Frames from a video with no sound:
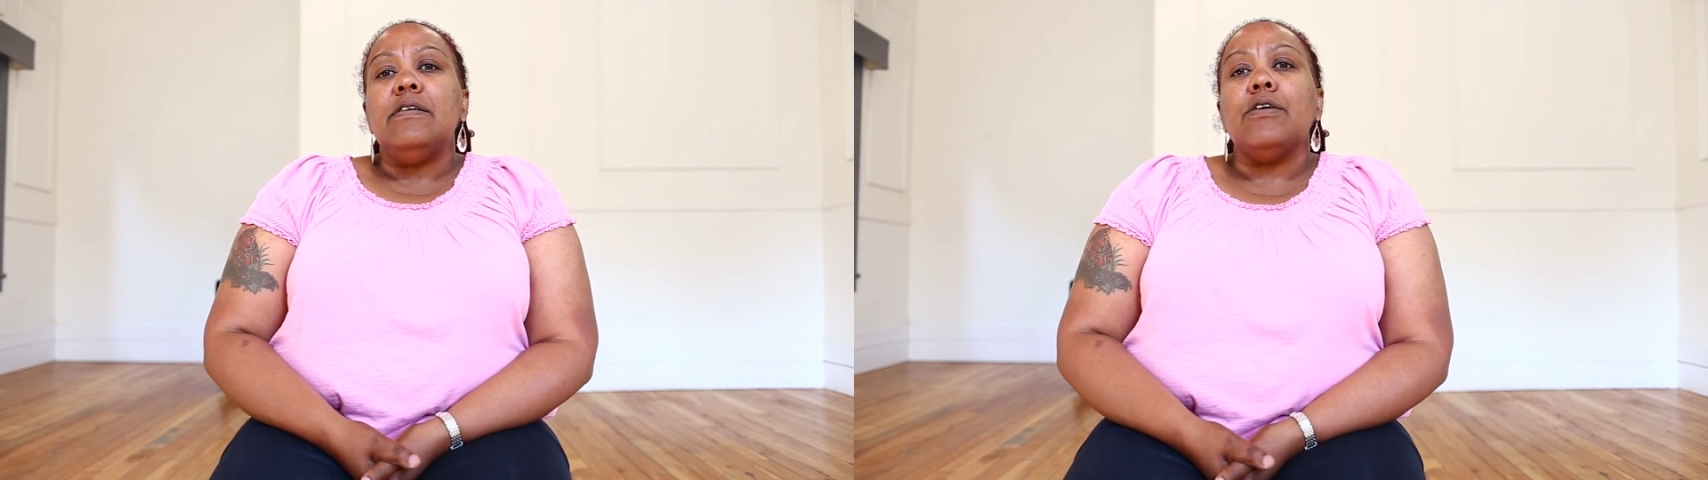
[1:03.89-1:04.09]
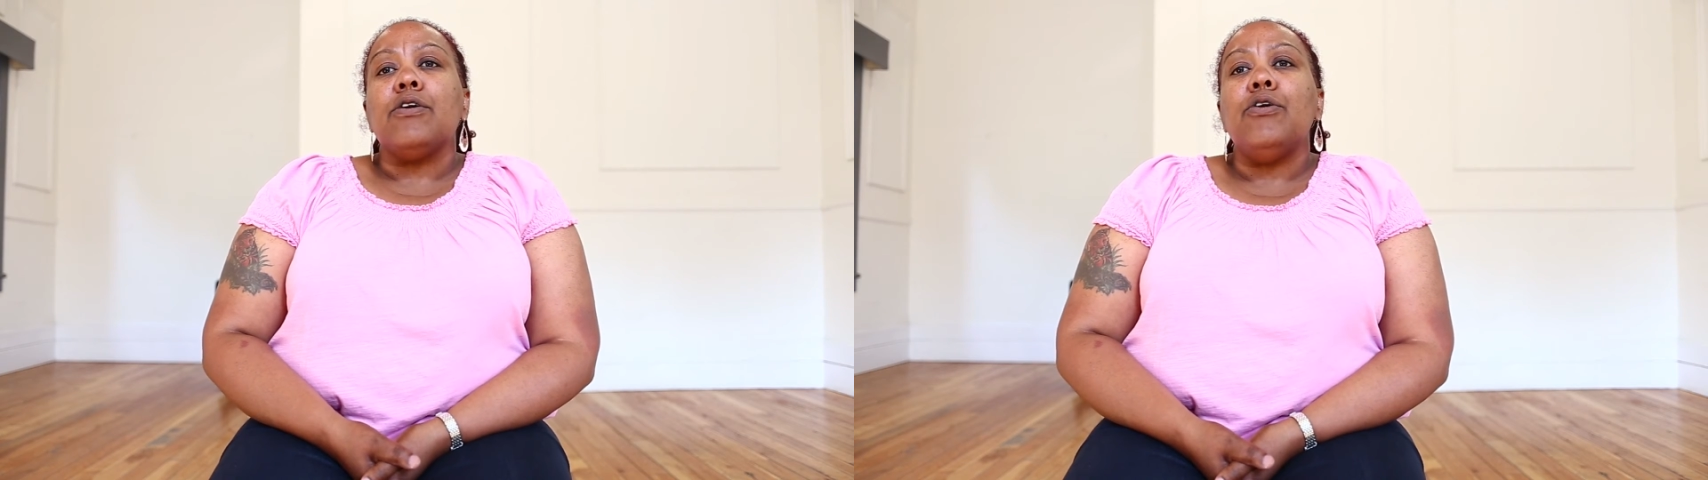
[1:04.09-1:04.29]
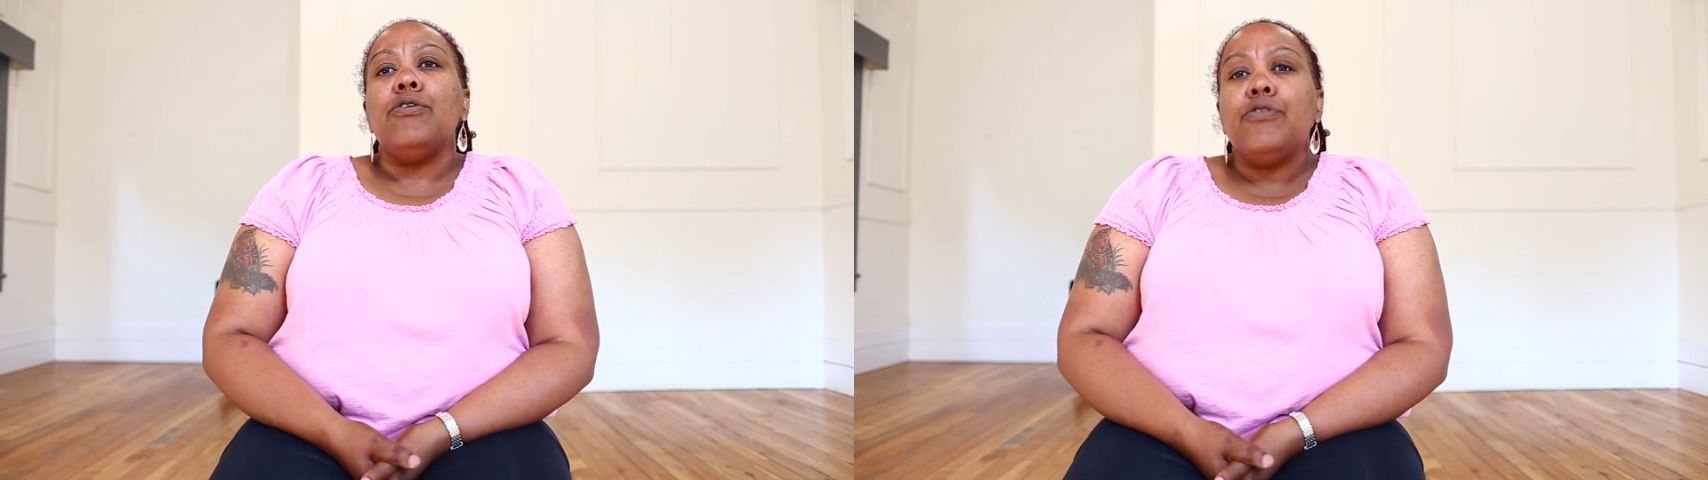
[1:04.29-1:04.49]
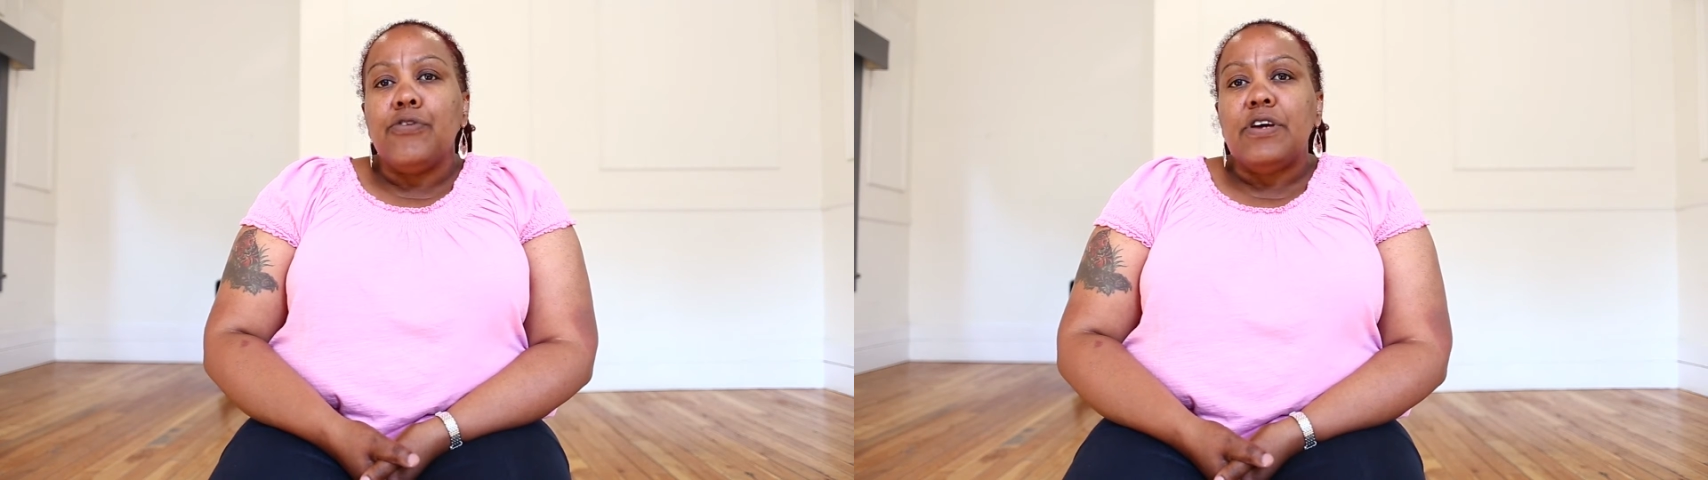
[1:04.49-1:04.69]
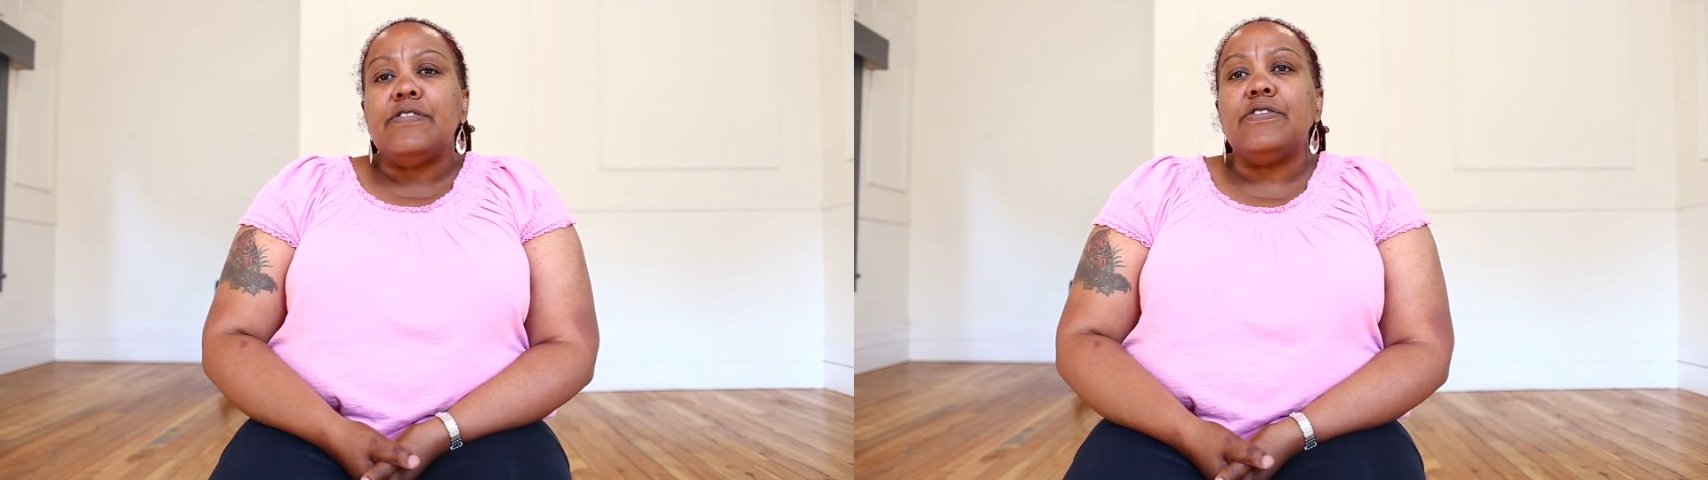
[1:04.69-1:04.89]
their
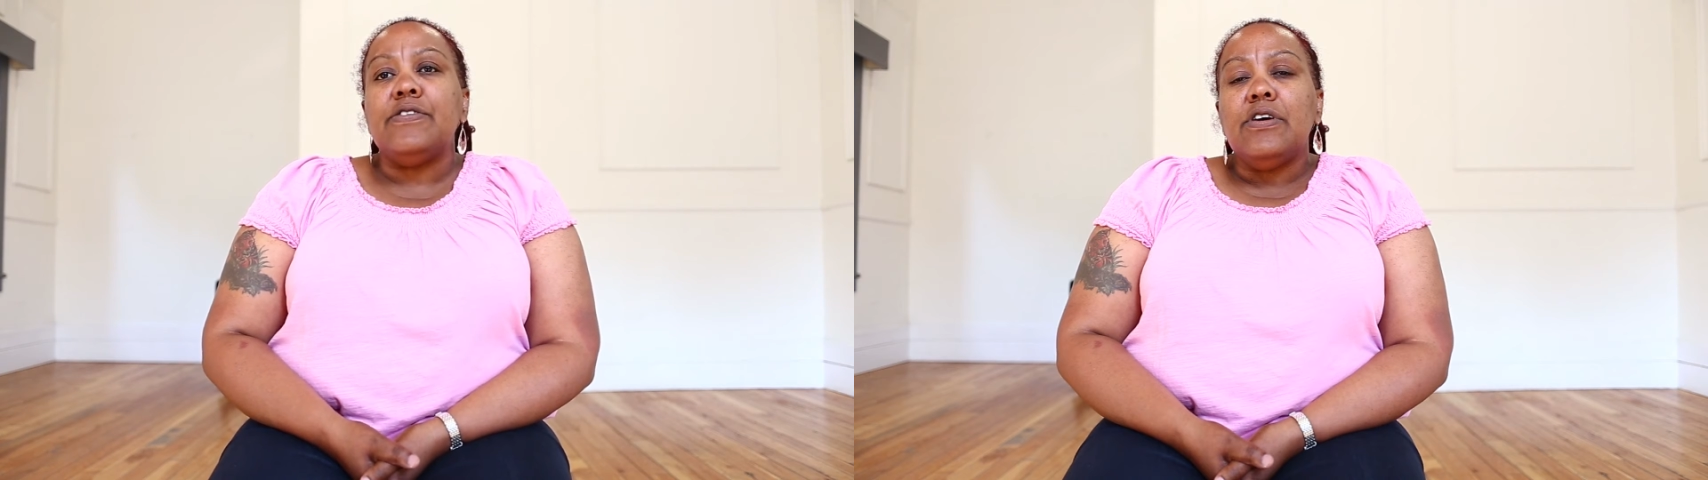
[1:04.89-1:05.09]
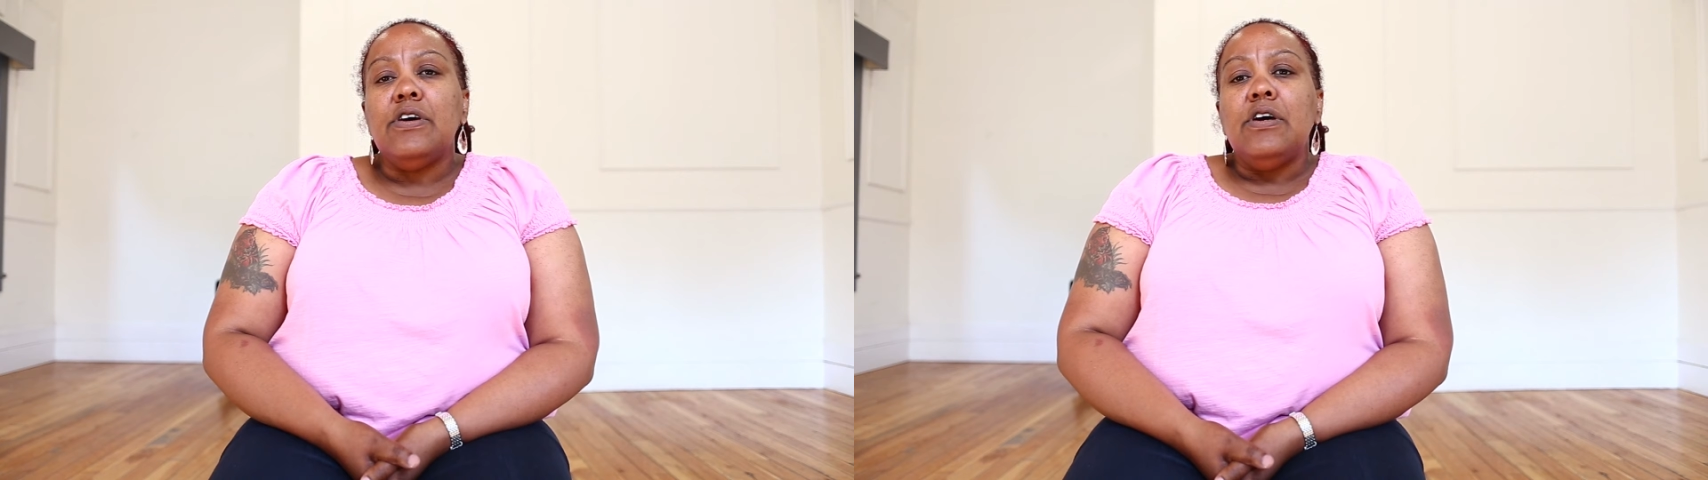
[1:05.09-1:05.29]
countries